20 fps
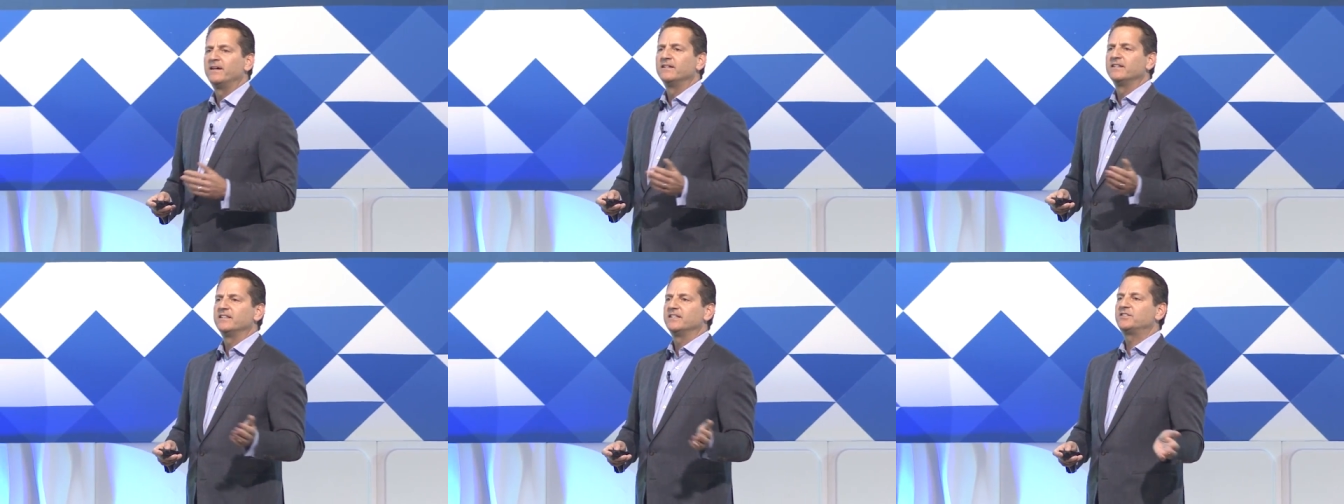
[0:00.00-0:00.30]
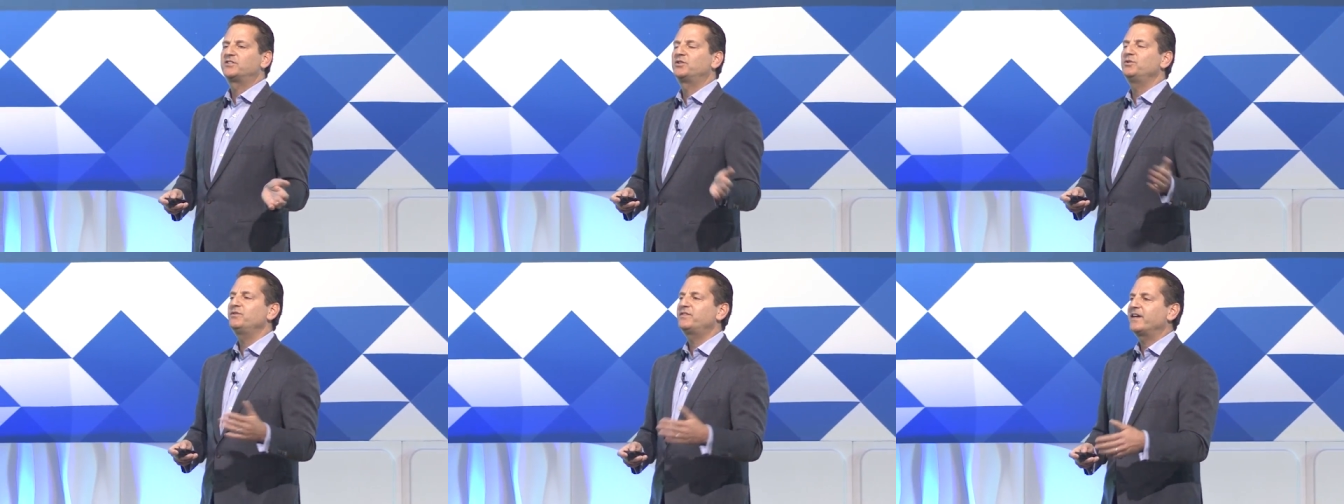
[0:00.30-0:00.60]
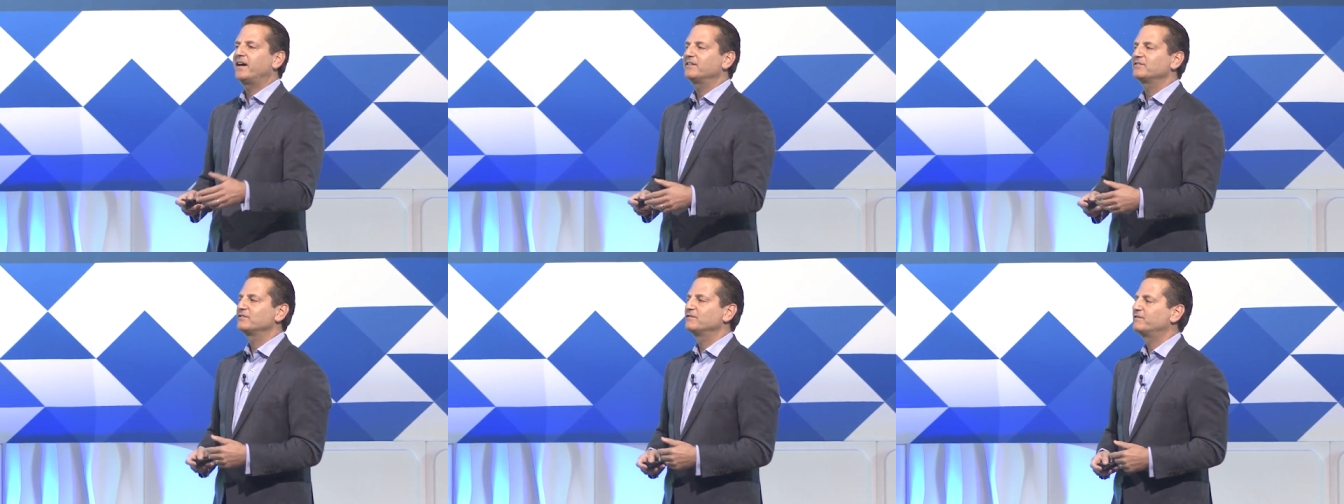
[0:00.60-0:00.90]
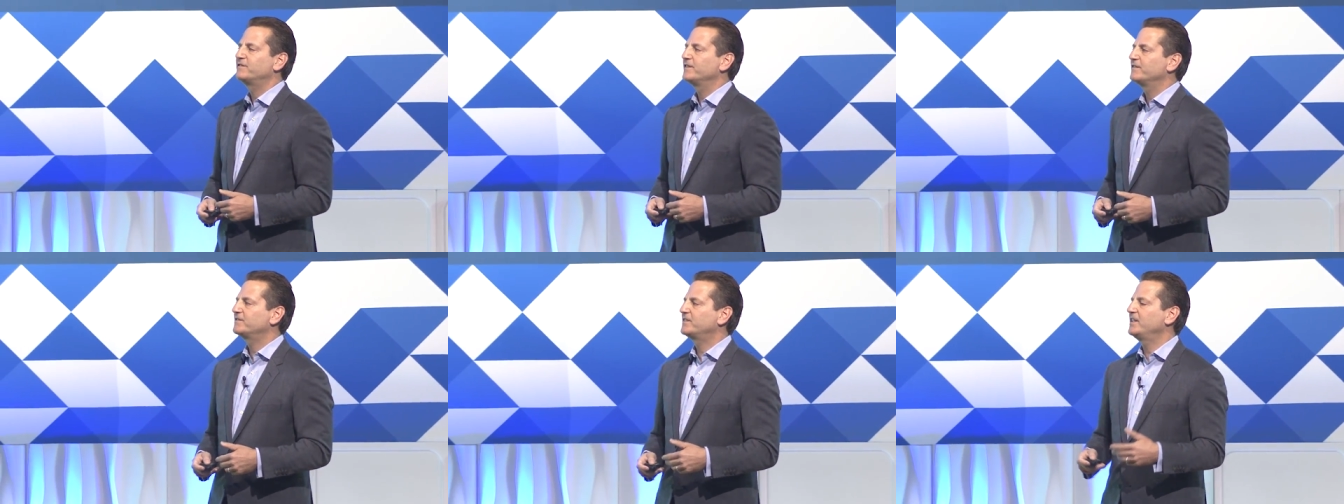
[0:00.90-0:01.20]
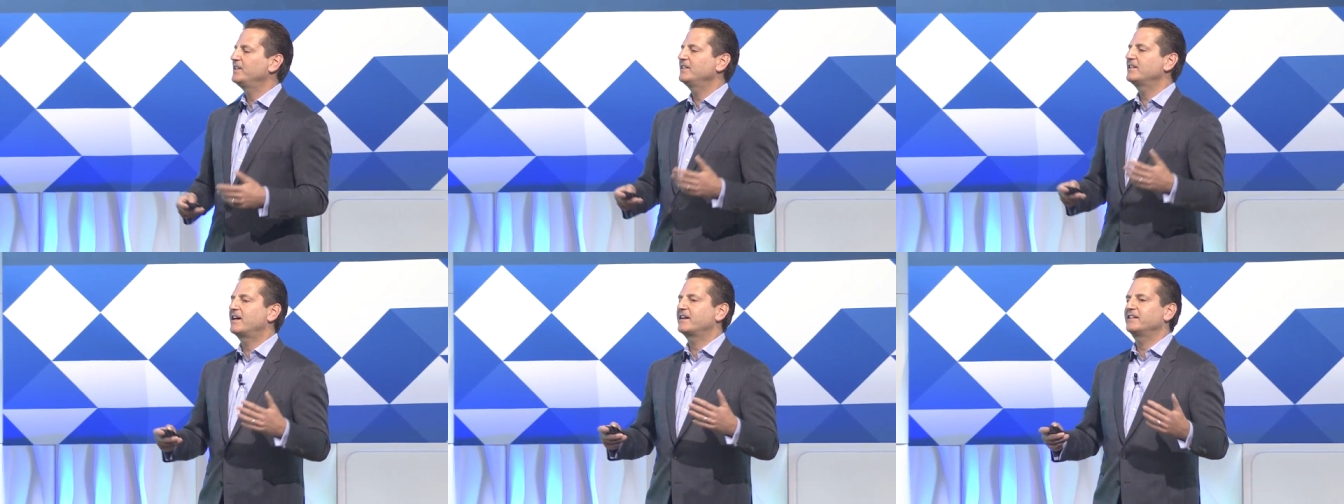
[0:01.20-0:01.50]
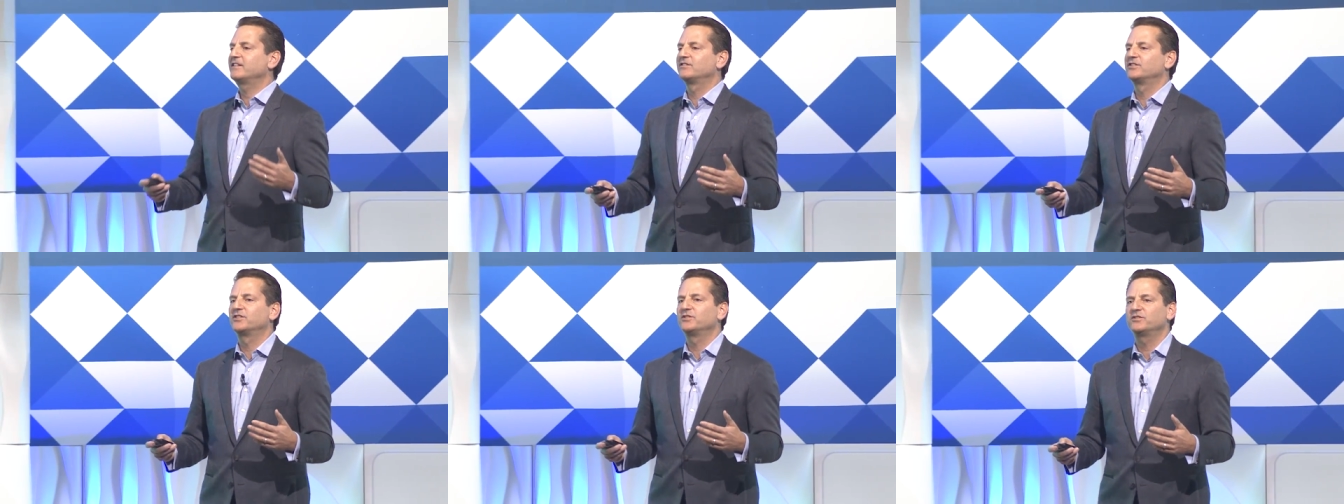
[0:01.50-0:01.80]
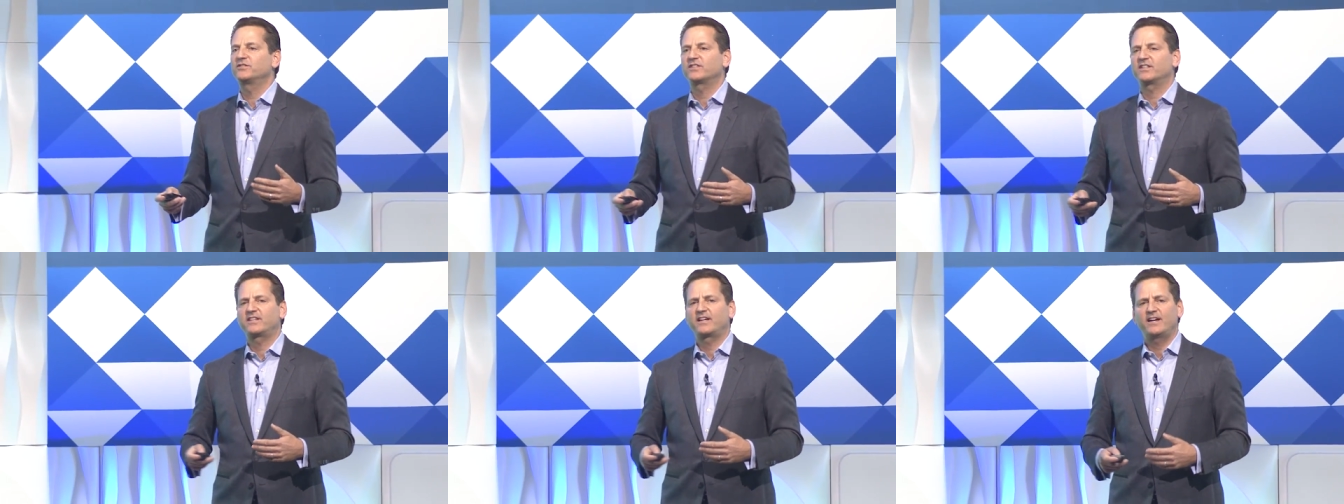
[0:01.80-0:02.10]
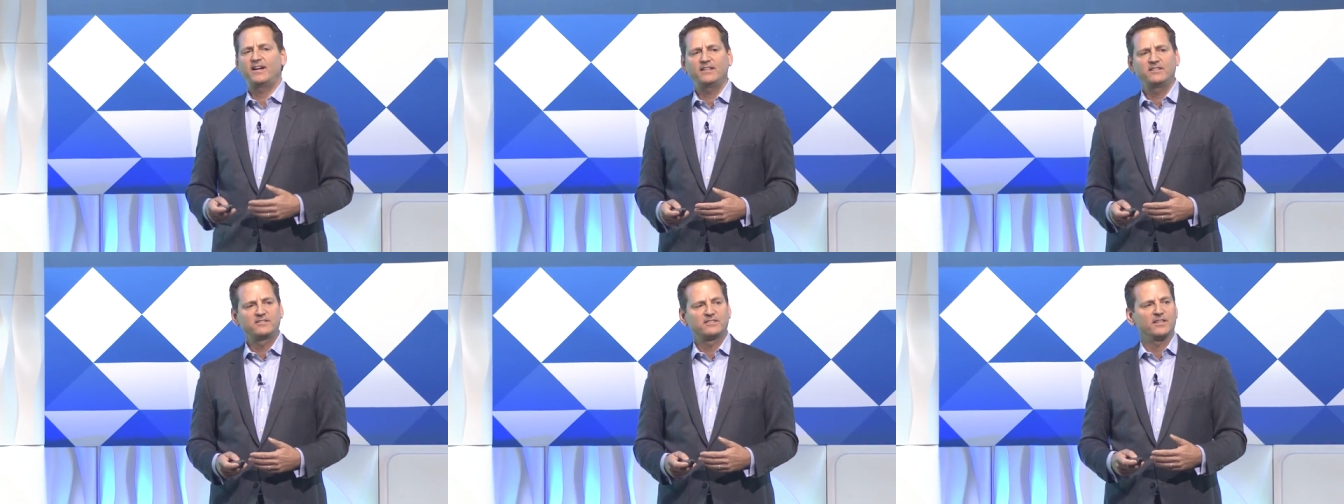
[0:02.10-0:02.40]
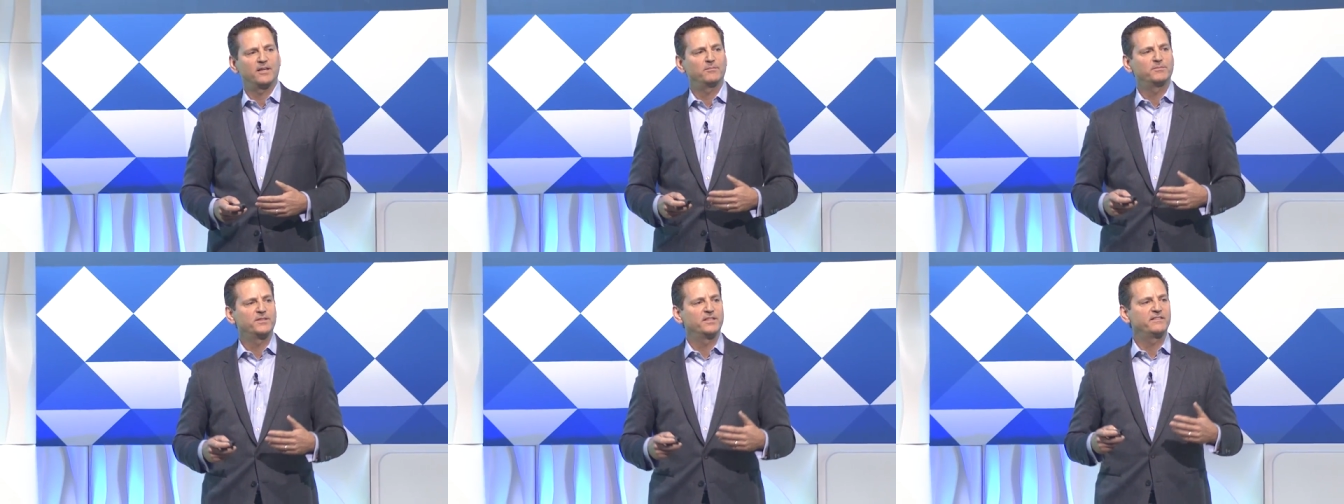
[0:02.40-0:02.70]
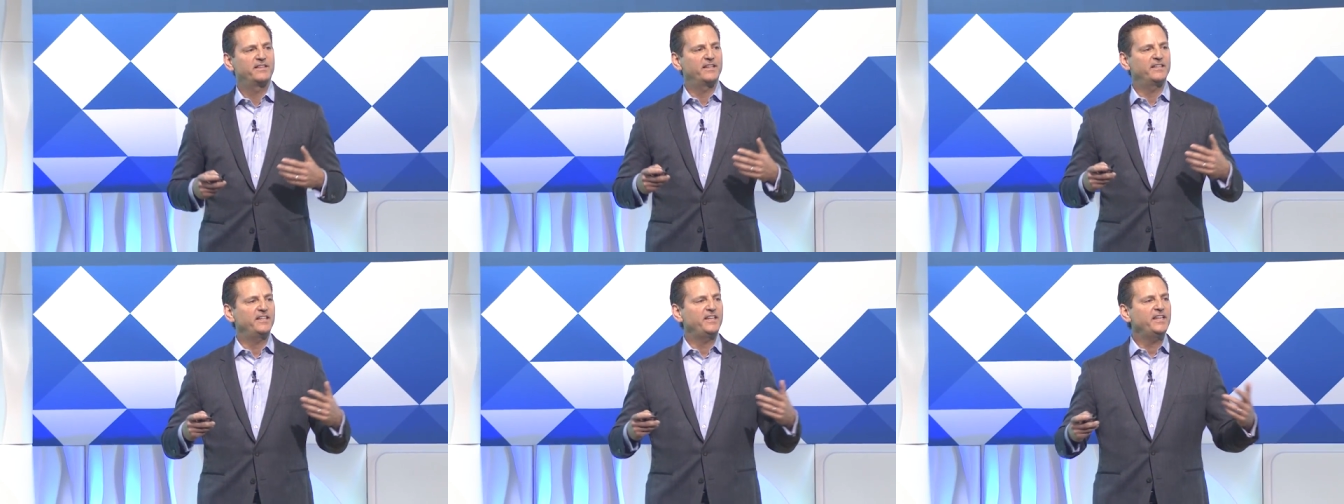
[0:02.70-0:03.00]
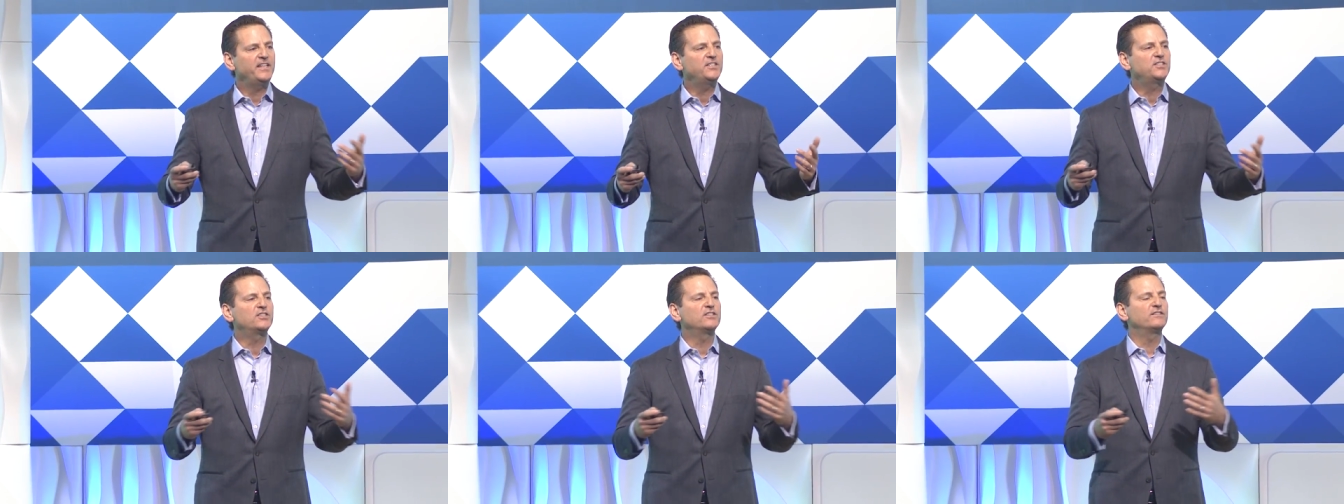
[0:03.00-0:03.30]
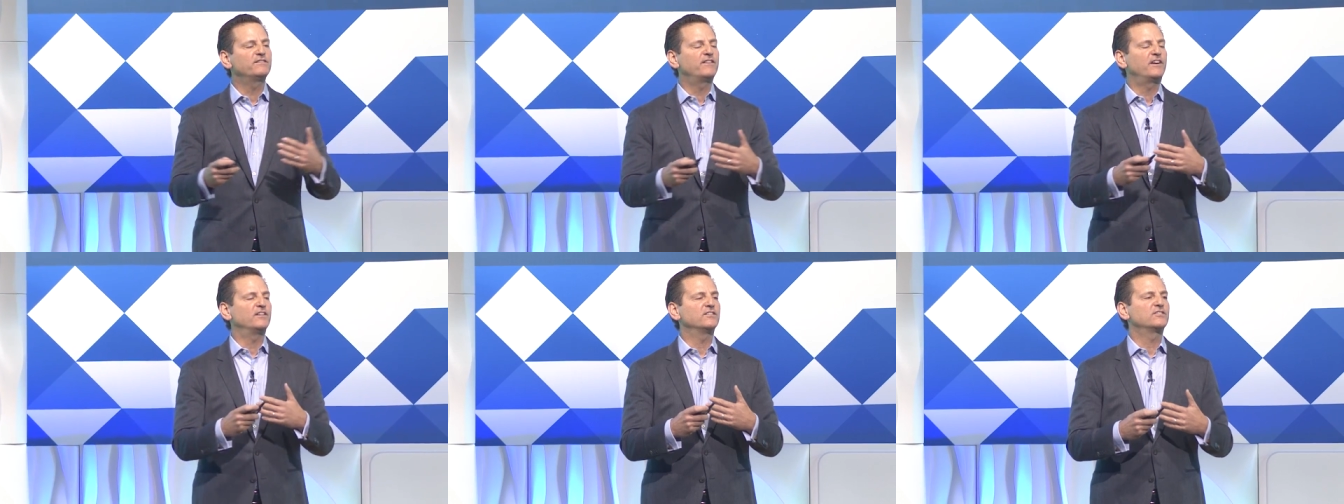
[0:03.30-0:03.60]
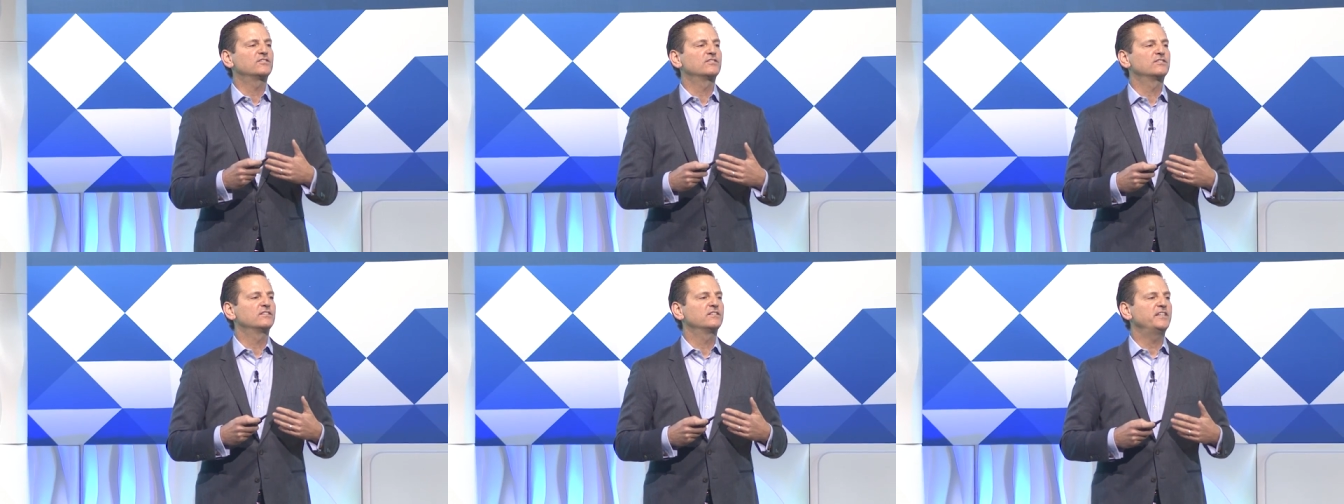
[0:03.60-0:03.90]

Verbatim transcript: In 2015, I introduced the concept that each of us,